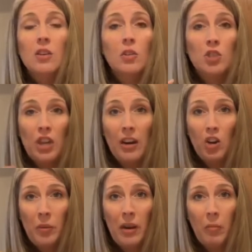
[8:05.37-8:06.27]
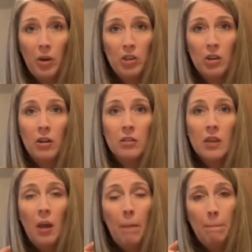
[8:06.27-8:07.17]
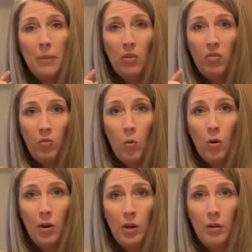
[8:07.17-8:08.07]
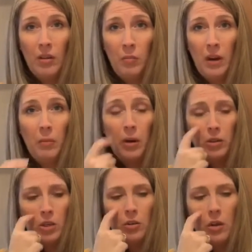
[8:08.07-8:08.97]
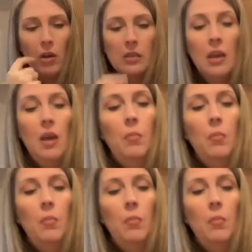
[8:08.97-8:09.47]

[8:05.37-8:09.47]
So check your peanut butter jars before you give peanut butter to your dogs.